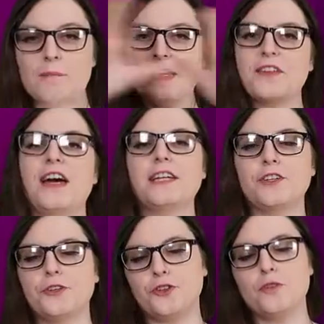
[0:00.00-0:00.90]
A big thank
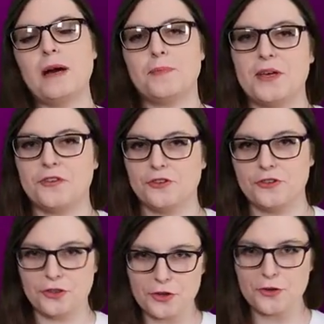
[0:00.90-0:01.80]
you to my
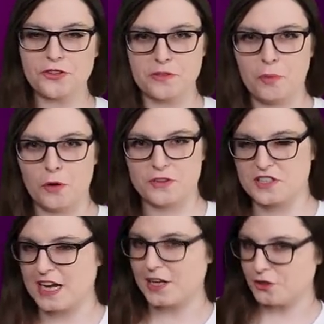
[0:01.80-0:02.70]
patrons who support the
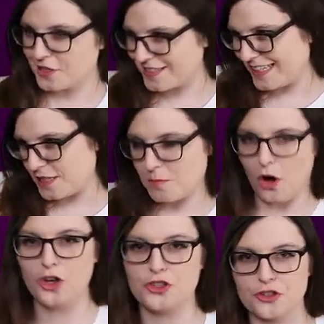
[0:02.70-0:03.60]
channel. You can see them
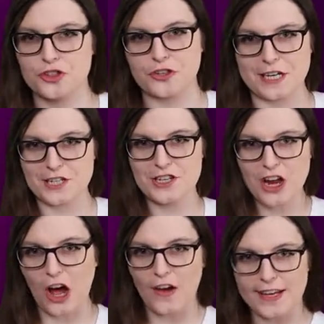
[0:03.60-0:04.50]
on your screen
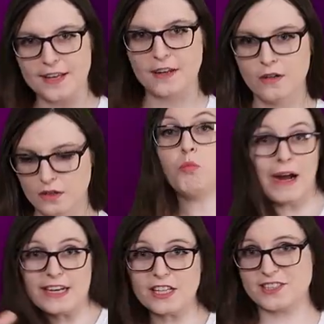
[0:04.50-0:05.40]
now.
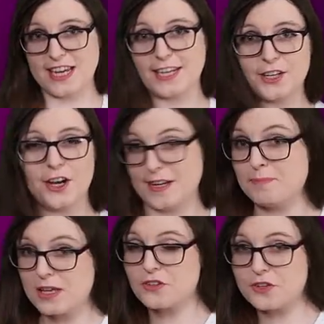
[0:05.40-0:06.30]
Why not check it out
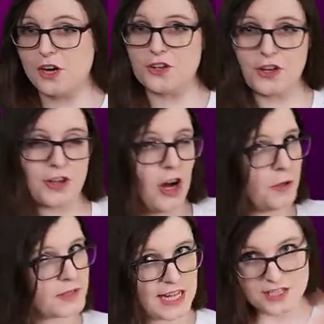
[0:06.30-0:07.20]
at
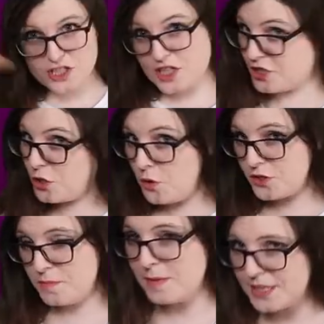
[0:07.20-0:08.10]

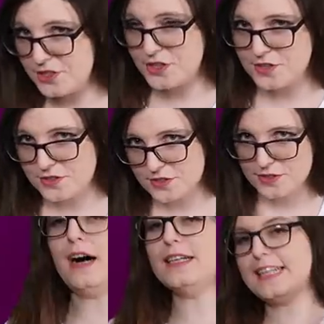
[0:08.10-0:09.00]
patreon.com/discourseminiatures.
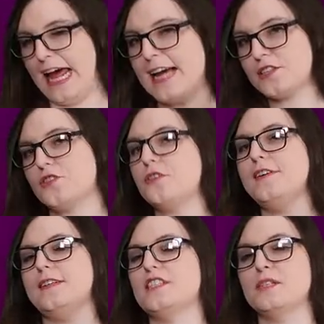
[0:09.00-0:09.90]
And an
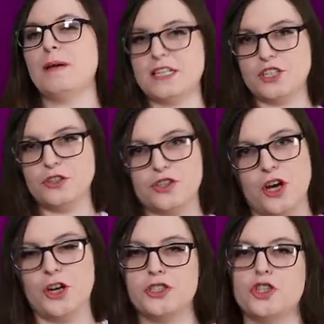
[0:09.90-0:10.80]
extra special
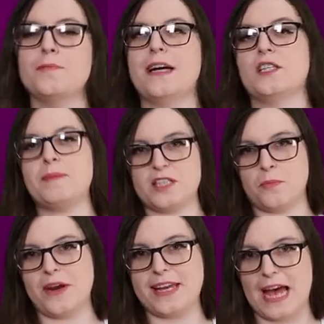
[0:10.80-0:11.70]
shout out to my Space
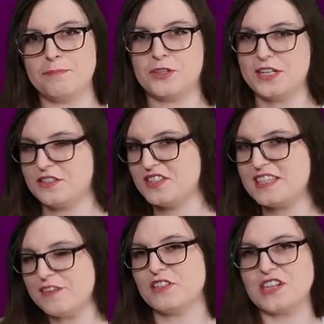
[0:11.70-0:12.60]
Marine Captain,
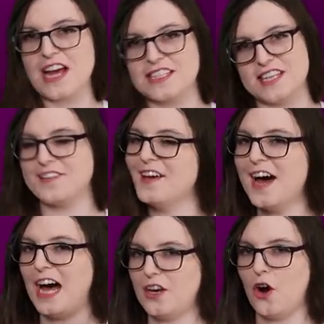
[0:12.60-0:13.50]
Stephen Jackson
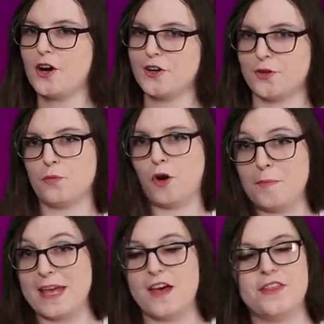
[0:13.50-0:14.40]
and Earth
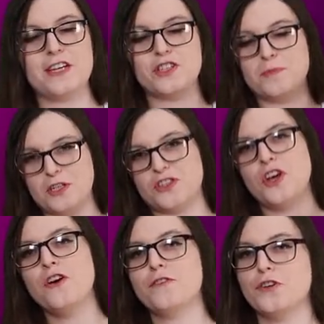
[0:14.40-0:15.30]
Wormia. Thank you so much
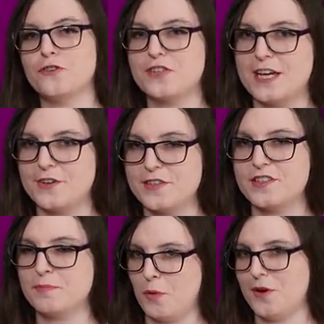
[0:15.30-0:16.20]
for your generous
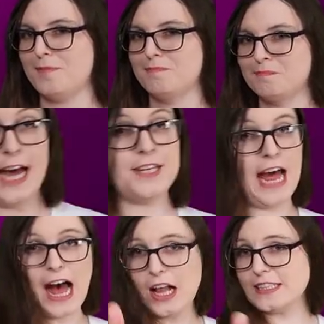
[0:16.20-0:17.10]
support. And
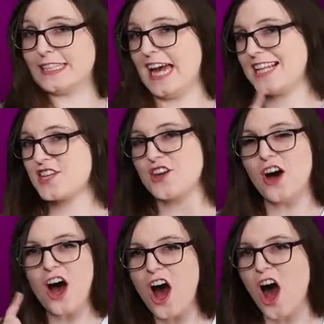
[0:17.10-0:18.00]
I'll catch
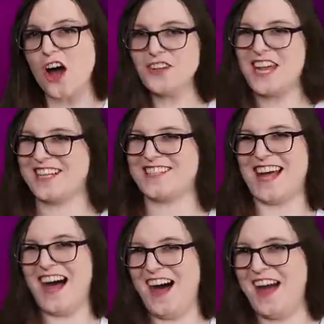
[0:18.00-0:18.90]
y'all next
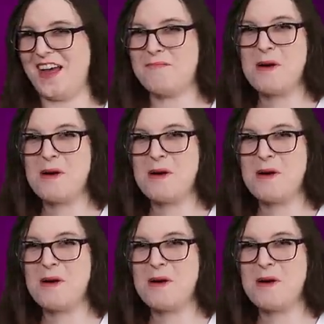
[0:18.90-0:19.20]
time.